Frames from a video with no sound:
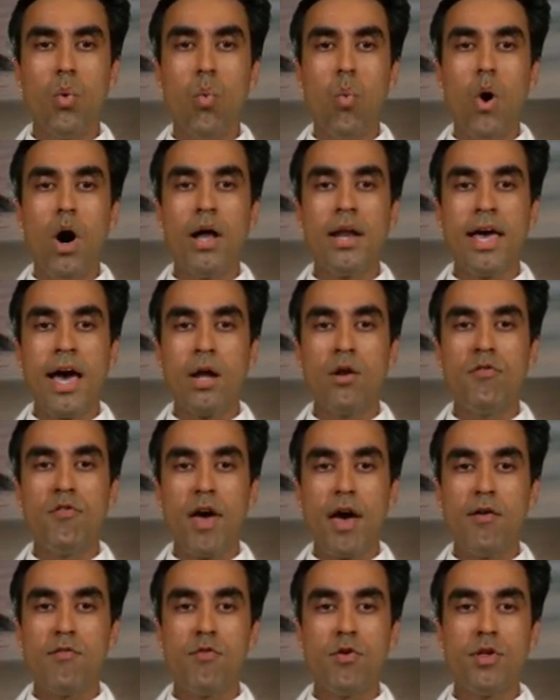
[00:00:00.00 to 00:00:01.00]
One out
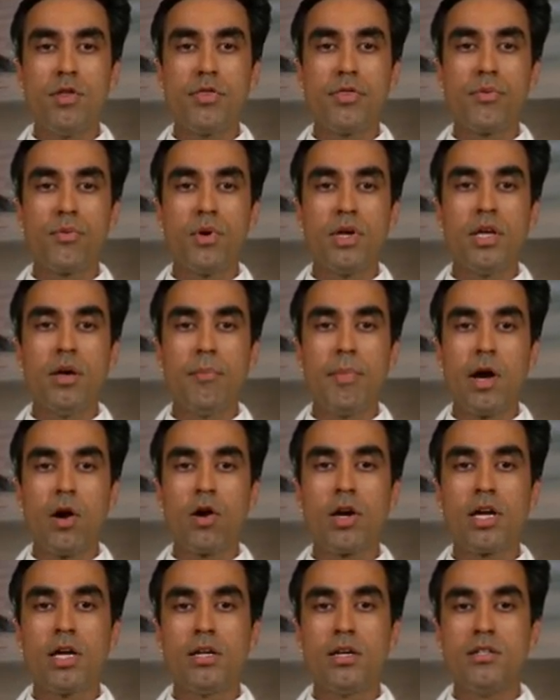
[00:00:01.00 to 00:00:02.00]
of every three
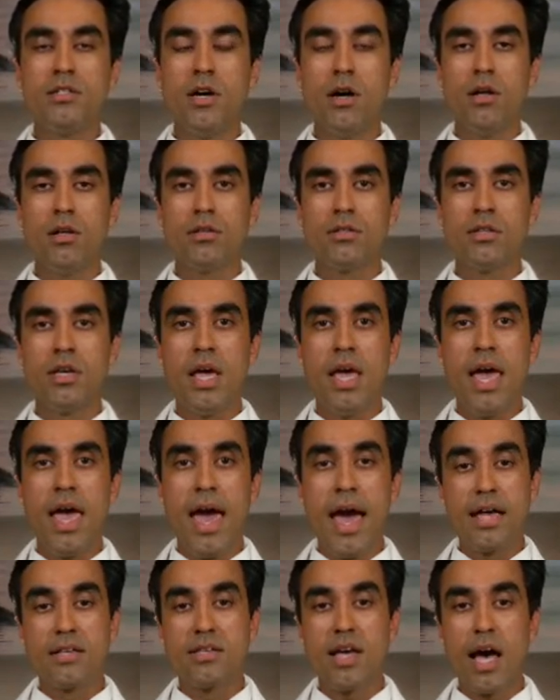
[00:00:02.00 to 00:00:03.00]
American adults
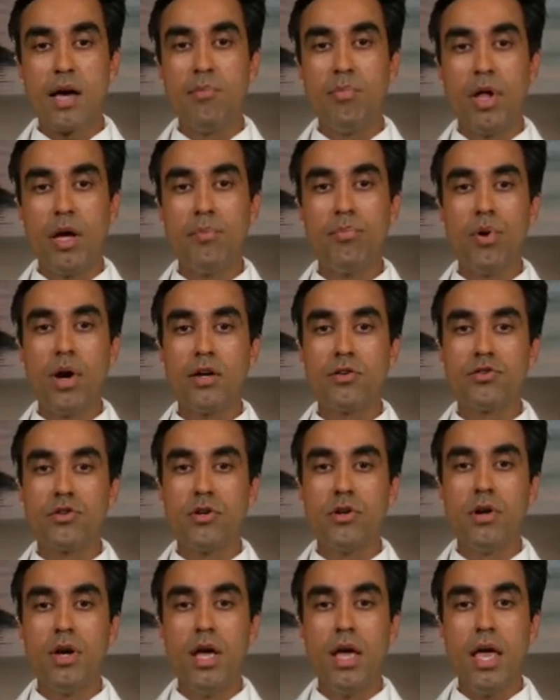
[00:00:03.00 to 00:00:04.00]
has high blood
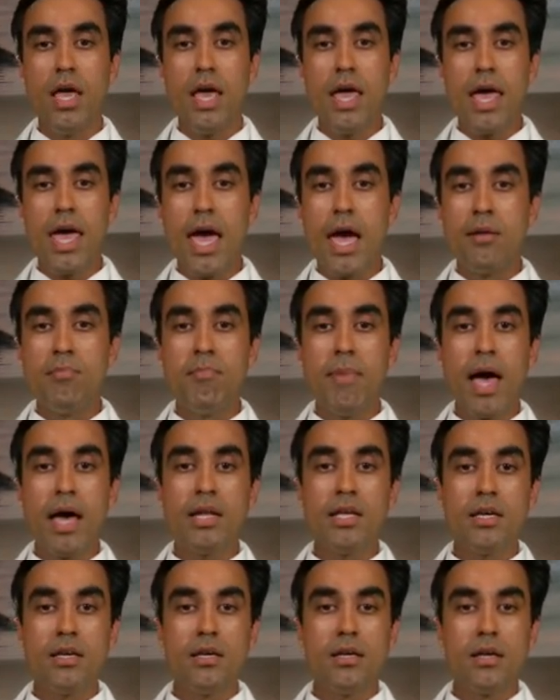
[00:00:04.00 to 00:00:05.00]
pressure, and
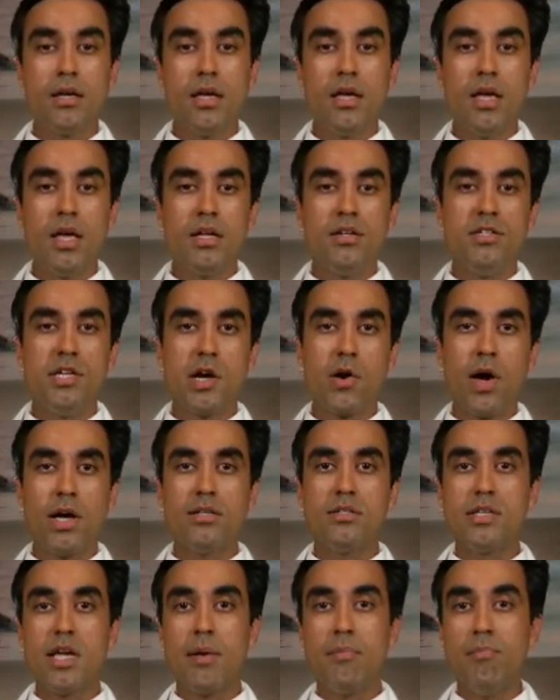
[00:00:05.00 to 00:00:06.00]
many, dare
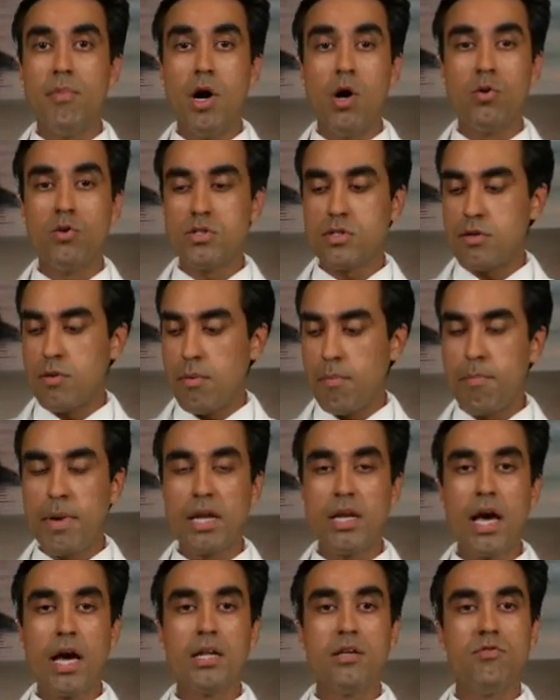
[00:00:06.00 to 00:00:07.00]
I say most,
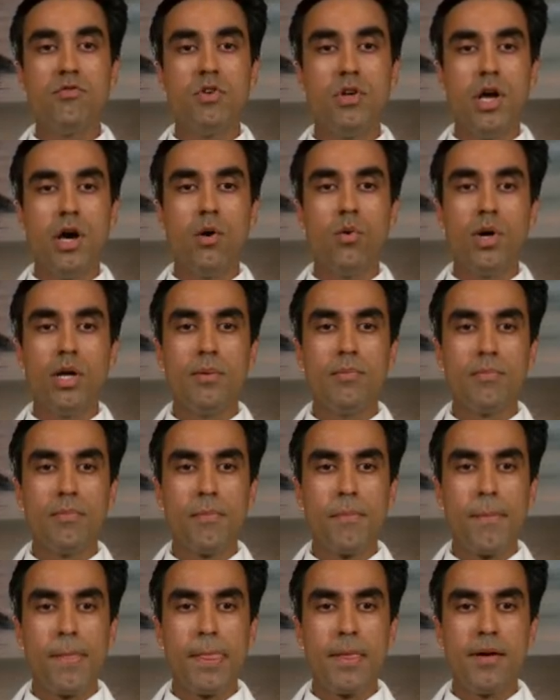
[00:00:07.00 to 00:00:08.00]
may not even know it.
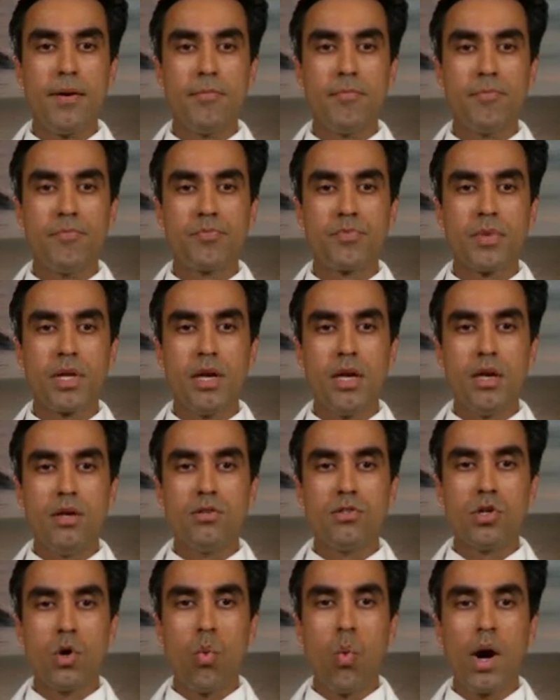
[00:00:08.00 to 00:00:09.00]

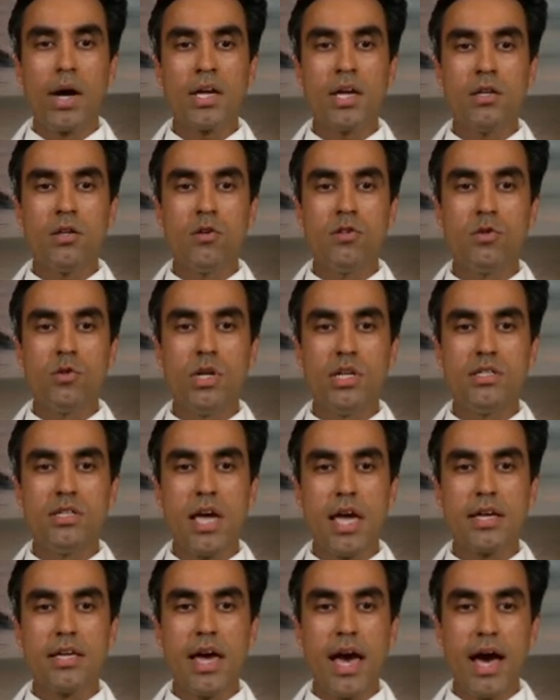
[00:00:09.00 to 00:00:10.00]
So, what can you do to
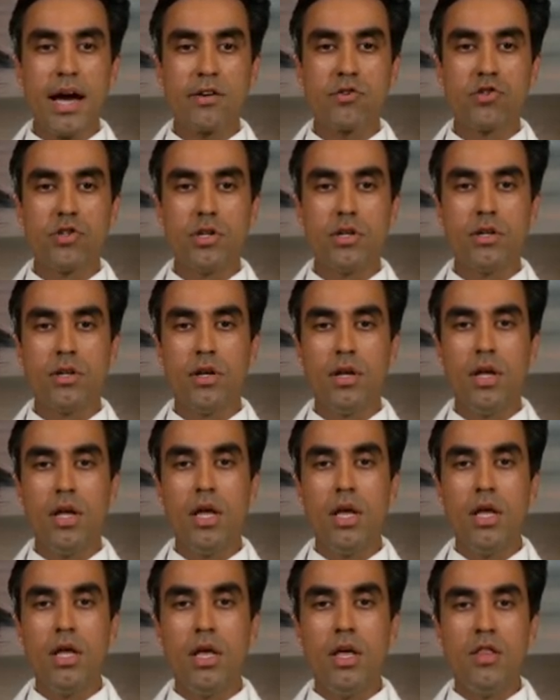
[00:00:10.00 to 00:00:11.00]
take action?
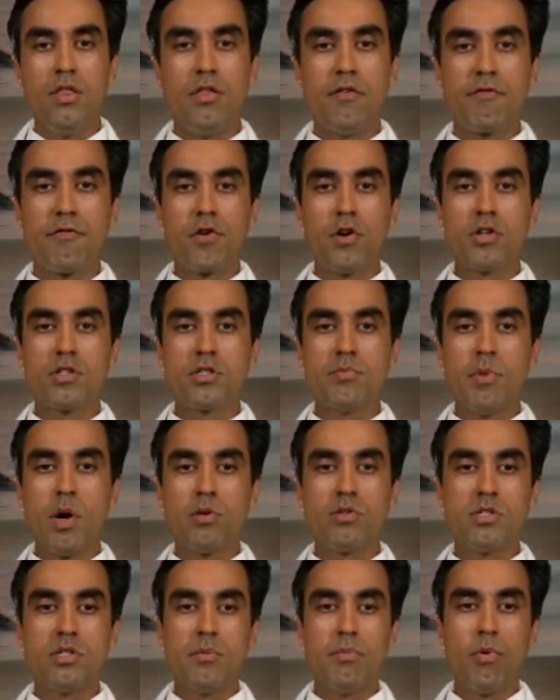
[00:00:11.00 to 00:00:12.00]
The first
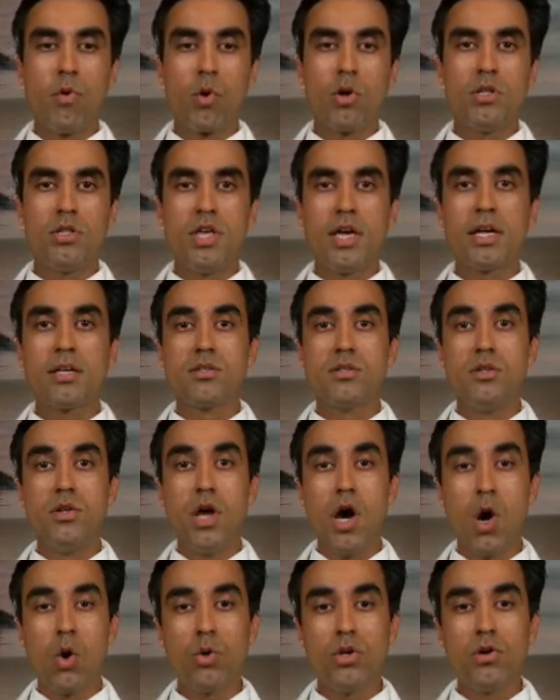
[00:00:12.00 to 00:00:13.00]
most important thing is
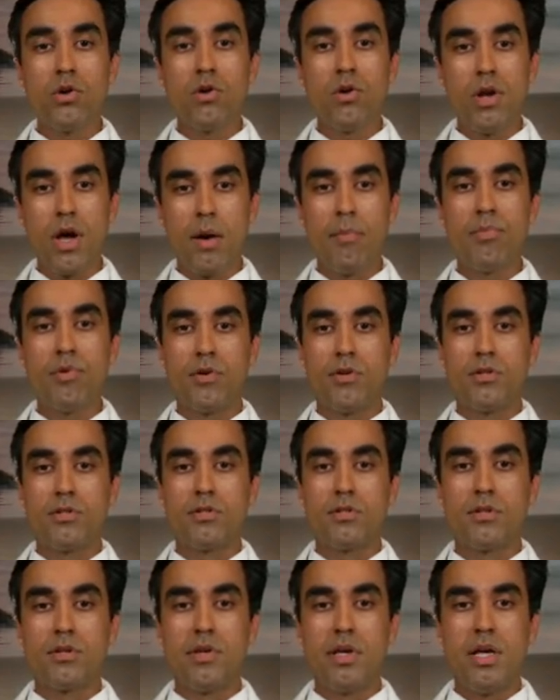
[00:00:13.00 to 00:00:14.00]
know your
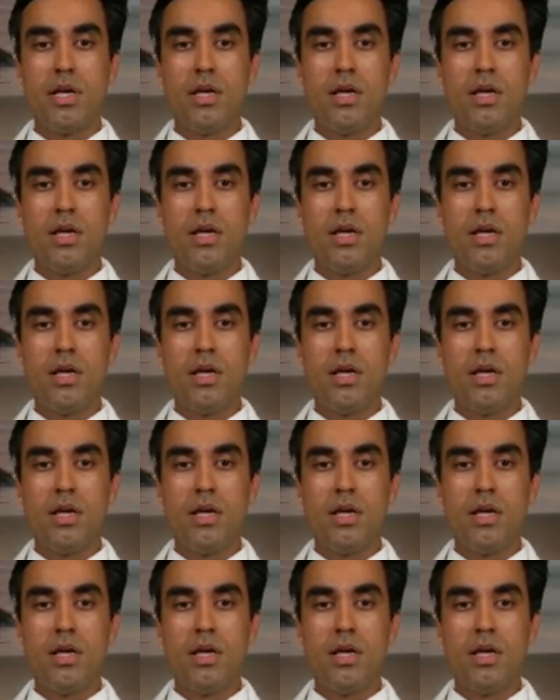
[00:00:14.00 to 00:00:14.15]
numbers.